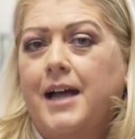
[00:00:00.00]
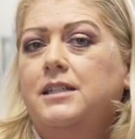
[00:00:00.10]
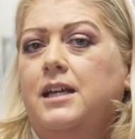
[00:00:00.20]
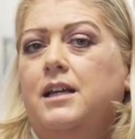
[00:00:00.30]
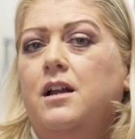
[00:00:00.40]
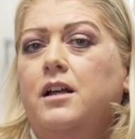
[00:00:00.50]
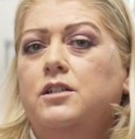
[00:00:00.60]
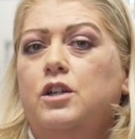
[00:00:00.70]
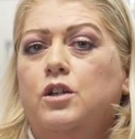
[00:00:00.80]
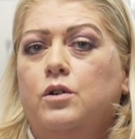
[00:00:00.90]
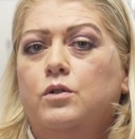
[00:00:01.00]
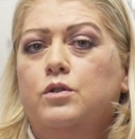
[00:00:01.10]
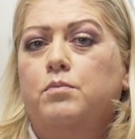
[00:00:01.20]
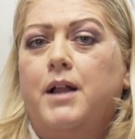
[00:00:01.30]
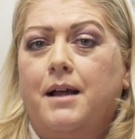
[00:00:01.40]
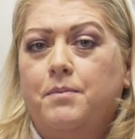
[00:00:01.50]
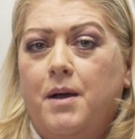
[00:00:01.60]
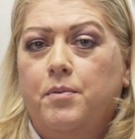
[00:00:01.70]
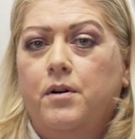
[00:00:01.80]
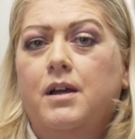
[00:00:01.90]
I tend not to use black
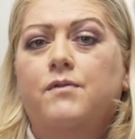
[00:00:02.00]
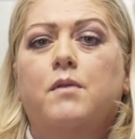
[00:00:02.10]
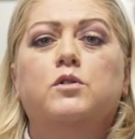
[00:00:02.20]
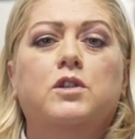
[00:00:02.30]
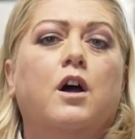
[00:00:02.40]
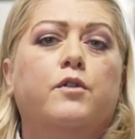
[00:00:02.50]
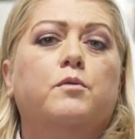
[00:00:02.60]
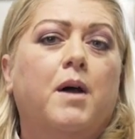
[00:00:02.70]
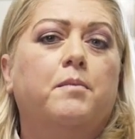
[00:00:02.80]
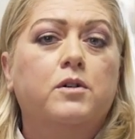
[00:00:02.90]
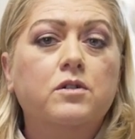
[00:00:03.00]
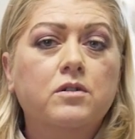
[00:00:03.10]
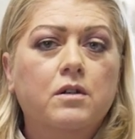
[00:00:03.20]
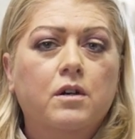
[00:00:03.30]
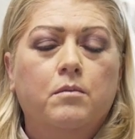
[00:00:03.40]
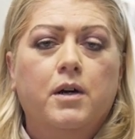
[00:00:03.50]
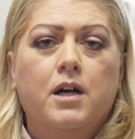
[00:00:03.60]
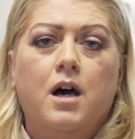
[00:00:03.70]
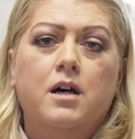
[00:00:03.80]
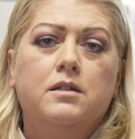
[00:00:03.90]
pepper if I'm using other peppers,
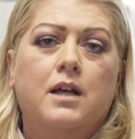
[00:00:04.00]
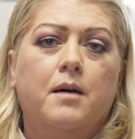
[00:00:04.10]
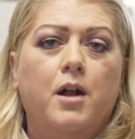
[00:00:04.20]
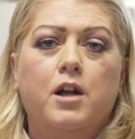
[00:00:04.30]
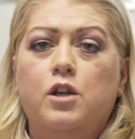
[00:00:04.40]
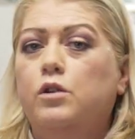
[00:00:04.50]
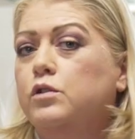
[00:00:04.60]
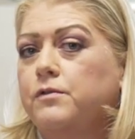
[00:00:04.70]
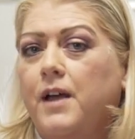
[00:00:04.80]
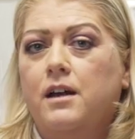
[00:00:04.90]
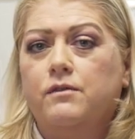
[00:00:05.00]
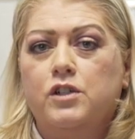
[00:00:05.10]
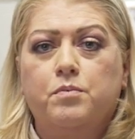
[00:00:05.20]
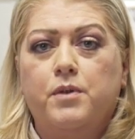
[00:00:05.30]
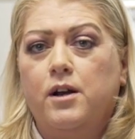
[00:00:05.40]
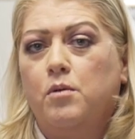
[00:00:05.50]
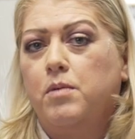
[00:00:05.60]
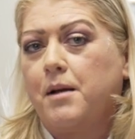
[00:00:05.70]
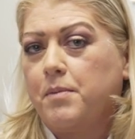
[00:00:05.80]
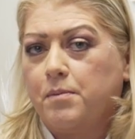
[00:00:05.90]
because I'm not a huge fan of just plain old
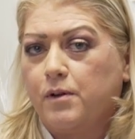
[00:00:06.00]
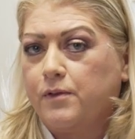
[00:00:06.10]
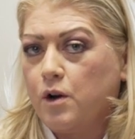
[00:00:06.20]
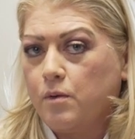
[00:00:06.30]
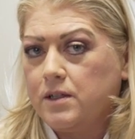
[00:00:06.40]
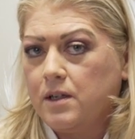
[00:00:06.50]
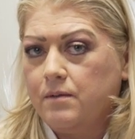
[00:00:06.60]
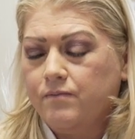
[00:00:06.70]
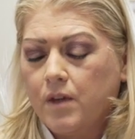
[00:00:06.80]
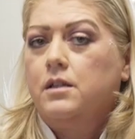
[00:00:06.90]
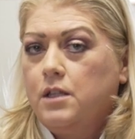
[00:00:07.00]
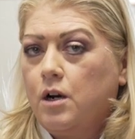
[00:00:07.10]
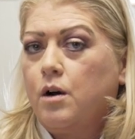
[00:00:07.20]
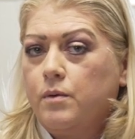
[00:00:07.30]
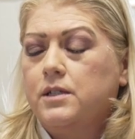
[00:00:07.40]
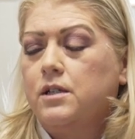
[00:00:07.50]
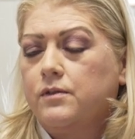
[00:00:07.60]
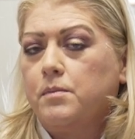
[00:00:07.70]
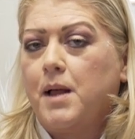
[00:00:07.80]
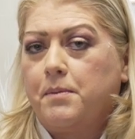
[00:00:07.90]
black pepper for no reason. There are reasons
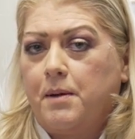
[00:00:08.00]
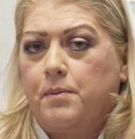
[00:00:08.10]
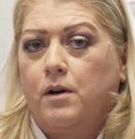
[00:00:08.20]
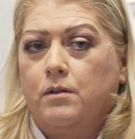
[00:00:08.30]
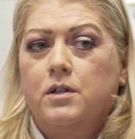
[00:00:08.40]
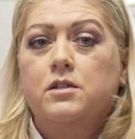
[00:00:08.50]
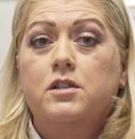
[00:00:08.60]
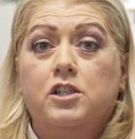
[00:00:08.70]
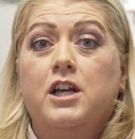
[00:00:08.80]
for black pepper, such